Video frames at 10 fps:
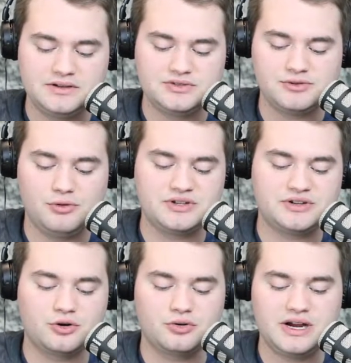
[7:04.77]
So it
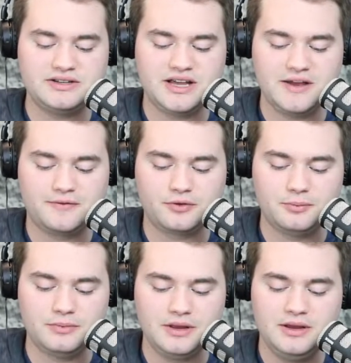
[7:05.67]
wasn't a great day
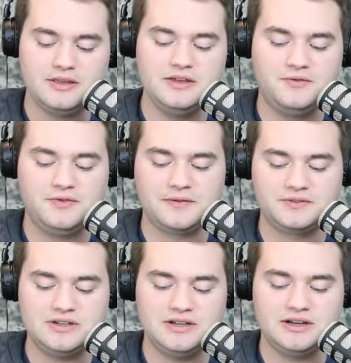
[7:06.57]
from the
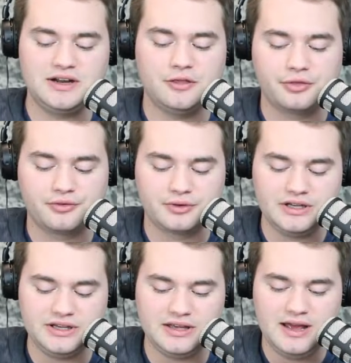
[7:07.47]
15 and
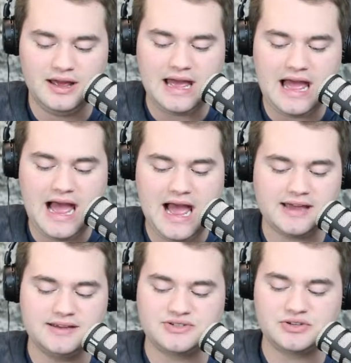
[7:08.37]
three
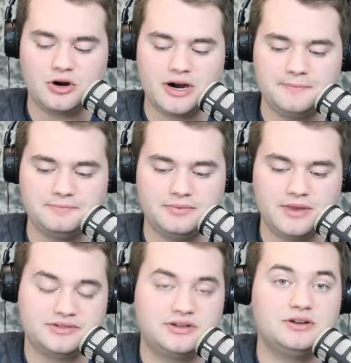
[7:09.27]
Aggies. All right,
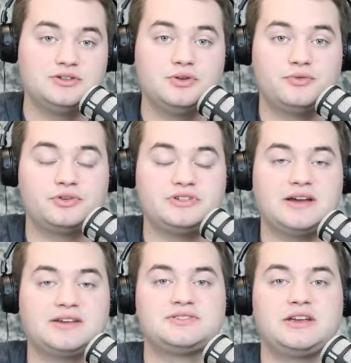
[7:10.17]
that's going to do it for
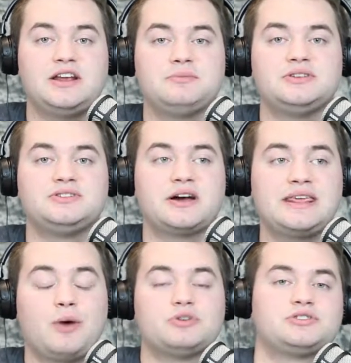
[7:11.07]
Texas A&M
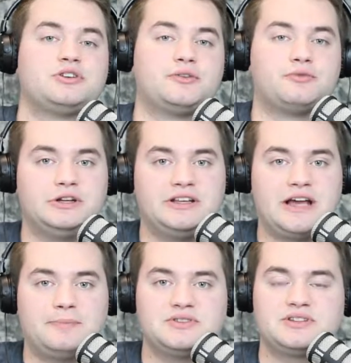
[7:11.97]
Kentucky. I wish I could have
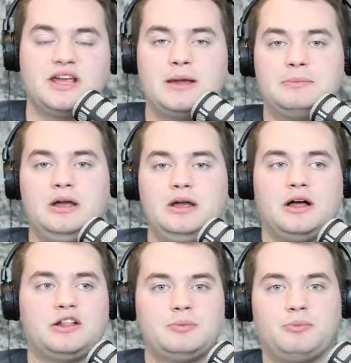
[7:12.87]
recapped this game
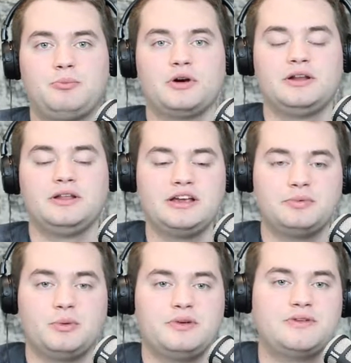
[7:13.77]
a little bit more in length,
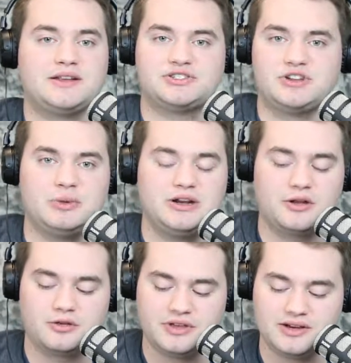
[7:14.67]
but we've got so many
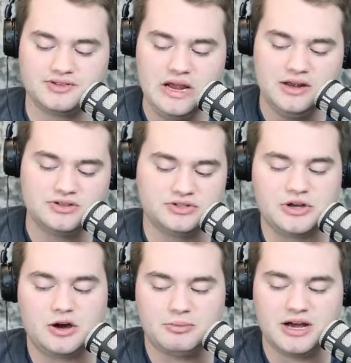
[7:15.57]
other things to
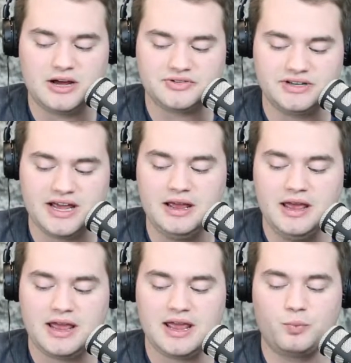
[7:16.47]
talk about today.
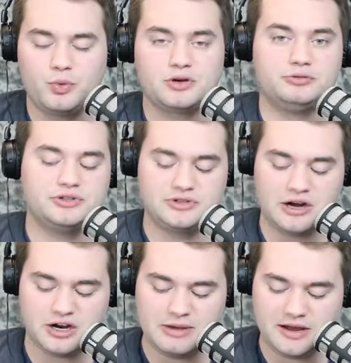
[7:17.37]
And we're going to
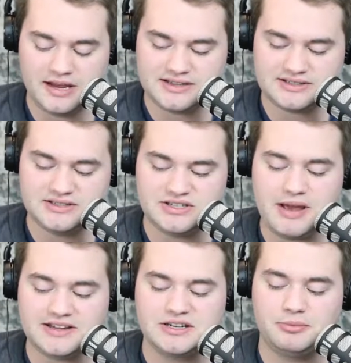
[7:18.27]
talk about SEC
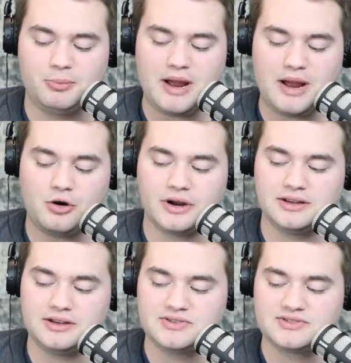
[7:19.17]
basketball power
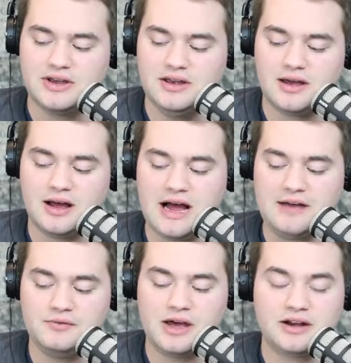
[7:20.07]
rankings uh,
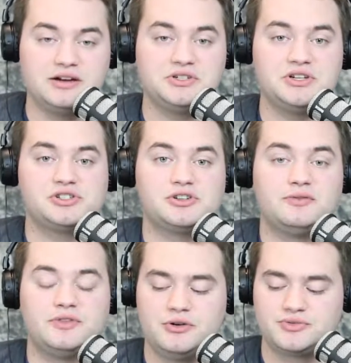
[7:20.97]
I've got an edition
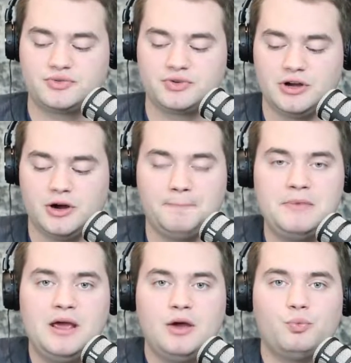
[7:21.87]
of those for y'all.
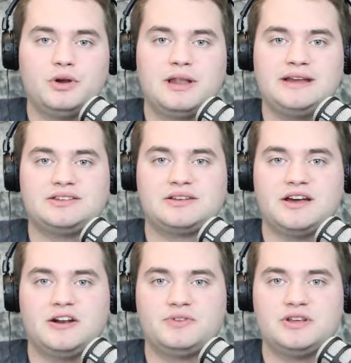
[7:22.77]
Would like to
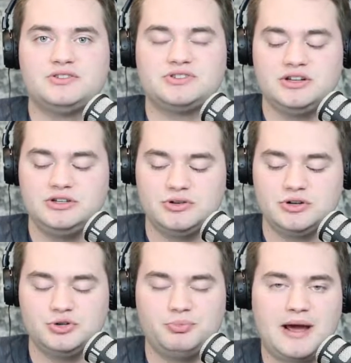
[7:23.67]
kind of continue to
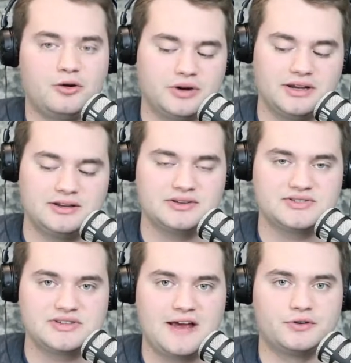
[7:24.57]
do power
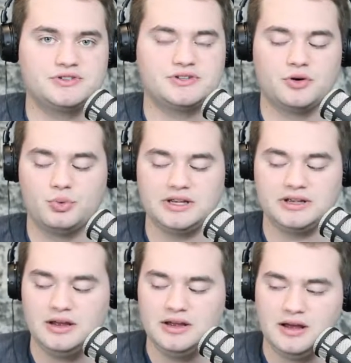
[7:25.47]
rankings every single
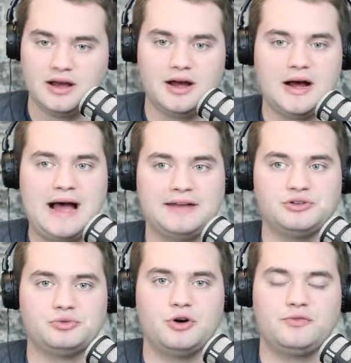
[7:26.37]
week. Uh, I
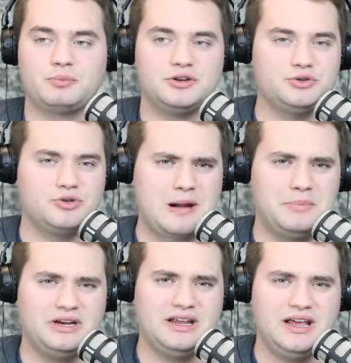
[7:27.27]
don't know if I'm going to do it on
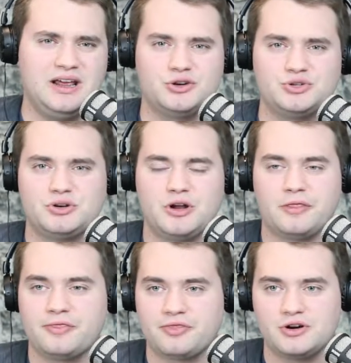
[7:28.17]
Monday or do it on
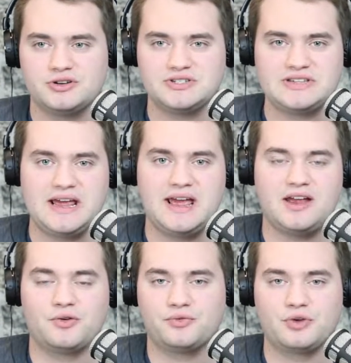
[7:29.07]

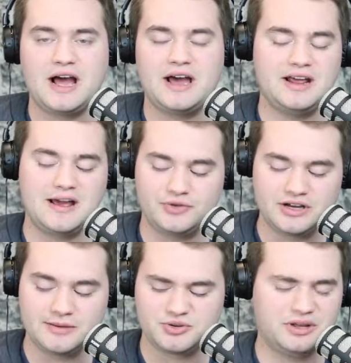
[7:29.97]
Thursday or Friday after
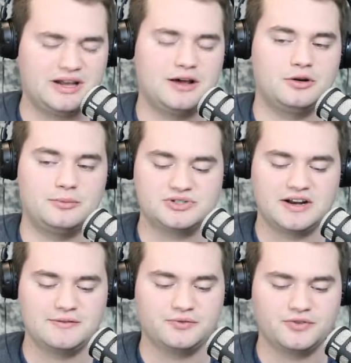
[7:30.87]
games are played. I don't know. I'm just
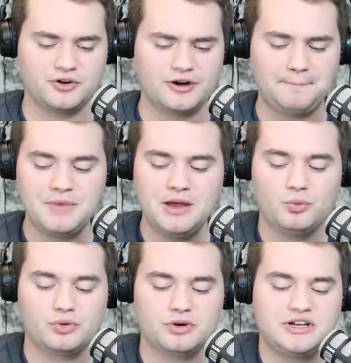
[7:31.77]
going to have to figure it out.
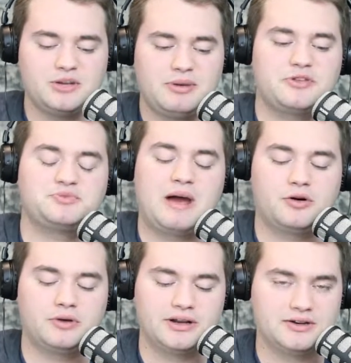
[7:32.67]
I want to tell you about those
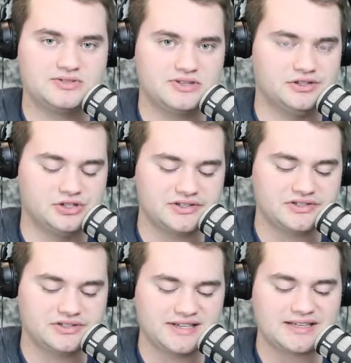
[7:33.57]
power rankings in
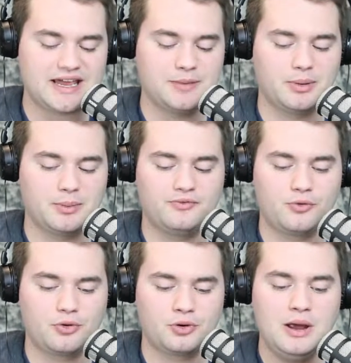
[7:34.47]
just a second. But
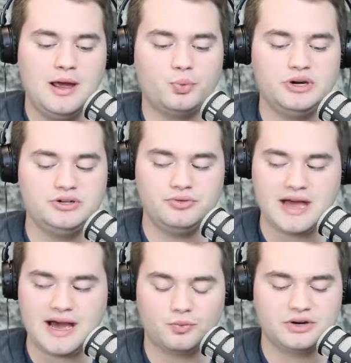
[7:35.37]
before we do
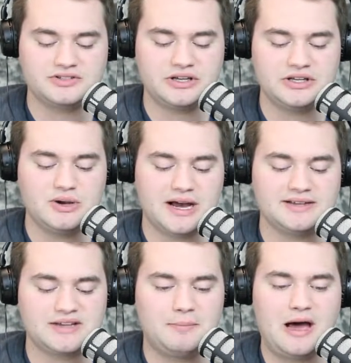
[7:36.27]
that, I want to tell you
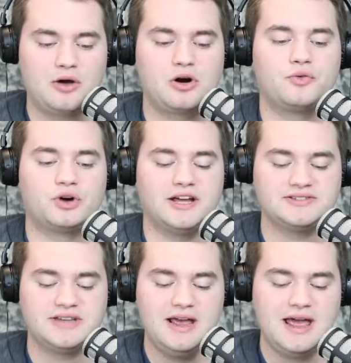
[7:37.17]
guys about our
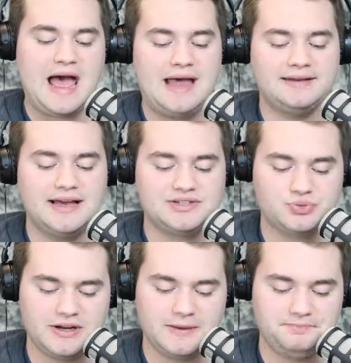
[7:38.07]
friends at
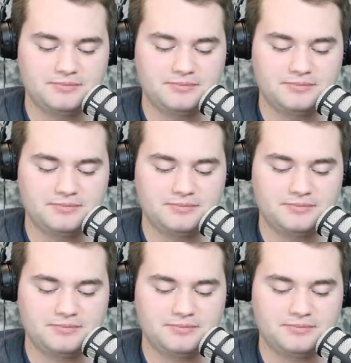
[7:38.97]
NetSuite.